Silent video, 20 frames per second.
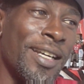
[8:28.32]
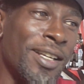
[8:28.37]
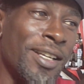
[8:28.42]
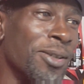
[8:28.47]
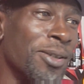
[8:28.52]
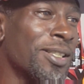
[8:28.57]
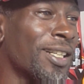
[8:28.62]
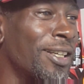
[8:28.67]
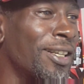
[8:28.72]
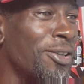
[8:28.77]
I
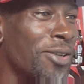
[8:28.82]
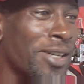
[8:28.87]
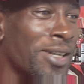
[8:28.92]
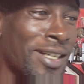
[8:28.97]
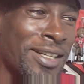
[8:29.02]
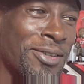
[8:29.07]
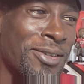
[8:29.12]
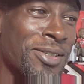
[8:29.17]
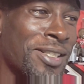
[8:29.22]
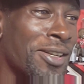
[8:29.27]
know it's close. I
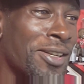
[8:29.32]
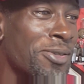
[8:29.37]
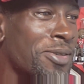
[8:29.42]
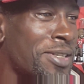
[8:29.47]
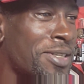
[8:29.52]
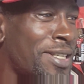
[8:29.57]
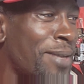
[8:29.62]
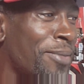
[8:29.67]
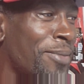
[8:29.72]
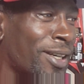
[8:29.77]
know it's close
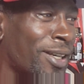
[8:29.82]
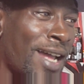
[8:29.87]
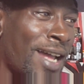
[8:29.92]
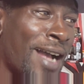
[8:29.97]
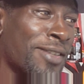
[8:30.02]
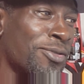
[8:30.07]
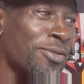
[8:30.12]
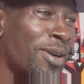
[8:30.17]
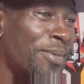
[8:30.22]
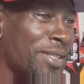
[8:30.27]
to 7
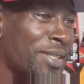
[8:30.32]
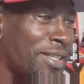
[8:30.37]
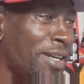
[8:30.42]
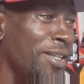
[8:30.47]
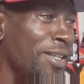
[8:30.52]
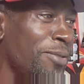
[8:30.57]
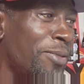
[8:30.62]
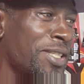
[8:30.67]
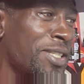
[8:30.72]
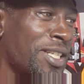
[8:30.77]
o'clock. So I'm gonna
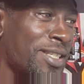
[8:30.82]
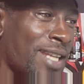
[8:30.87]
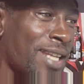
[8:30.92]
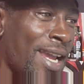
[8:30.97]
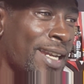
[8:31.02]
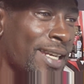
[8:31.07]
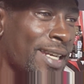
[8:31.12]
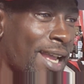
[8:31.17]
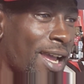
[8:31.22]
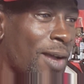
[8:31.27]
tell you what you
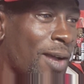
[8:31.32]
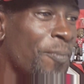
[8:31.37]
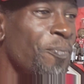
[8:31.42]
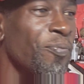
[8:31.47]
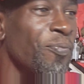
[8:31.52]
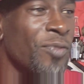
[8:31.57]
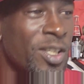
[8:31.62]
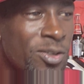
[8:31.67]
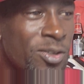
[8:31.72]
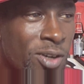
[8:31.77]
take now.
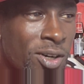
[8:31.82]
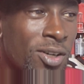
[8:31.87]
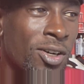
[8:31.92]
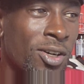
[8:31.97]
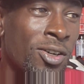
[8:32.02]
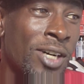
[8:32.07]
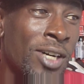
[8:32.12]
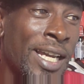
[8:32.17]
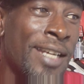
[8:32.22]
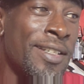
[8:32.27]
You're gonna
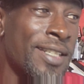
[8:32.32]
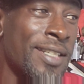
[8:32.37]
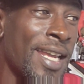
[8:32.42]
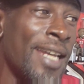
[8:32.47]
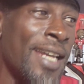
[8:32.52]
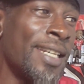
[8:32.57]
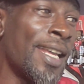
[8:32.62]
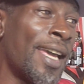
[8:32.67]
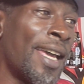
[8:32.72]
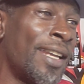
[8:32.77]
go ahead and
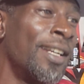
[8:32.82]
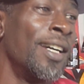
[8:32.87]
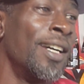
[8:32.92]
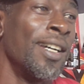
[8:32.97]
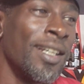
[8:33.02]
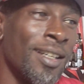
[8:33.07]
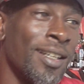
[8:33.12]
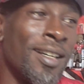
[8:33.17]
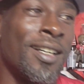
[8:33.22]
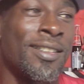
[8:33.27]
take that
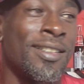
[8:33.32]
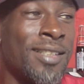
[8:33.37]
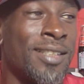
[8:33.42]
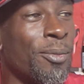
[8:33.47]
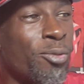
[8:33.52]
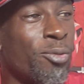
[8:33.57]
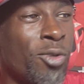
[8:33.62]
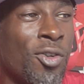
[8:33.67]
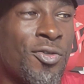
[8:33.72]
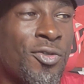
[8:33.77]

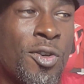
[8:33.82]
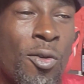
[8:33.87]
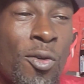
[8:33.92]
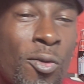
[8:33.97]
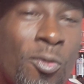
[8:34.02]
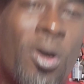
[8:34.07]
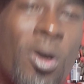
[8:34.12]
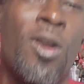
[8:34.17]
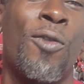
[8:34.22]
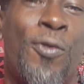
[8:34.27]
Timberwolves
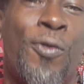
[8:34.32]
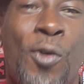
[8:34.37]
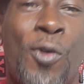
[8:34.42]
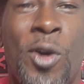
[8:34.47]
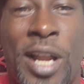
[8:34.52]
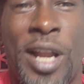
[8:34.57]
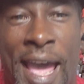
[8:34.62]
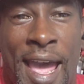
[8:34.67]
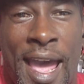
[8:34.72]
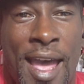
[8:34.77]
over 1 and
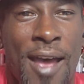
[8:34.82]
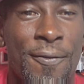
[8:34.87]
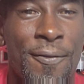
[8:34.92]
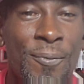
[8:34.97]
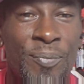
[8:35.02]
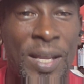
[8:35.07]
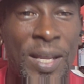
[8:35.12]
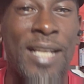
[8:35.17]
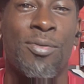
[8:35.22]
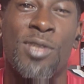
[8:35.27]
4.5.
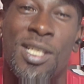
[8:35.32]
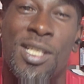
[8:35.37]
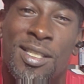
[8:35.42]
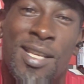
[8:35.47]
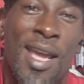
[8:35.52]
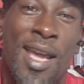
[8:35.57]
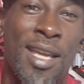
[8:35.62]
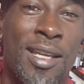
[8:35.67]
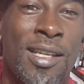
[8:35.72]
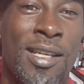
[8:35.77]
That's what you
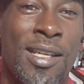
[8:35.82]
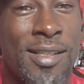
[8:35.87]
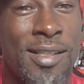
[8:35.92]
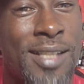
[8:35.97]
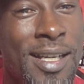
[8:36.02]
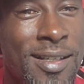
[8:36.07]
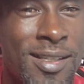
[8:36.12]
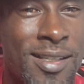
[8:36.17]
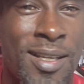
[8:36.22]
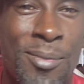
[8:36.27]
take. You
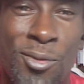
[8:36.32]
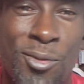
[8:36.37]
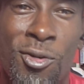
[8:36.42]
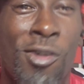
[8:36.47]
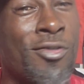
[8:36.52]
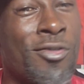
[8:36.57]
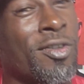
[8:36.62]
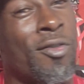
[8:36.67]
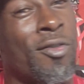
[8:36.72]
take the Timberwolves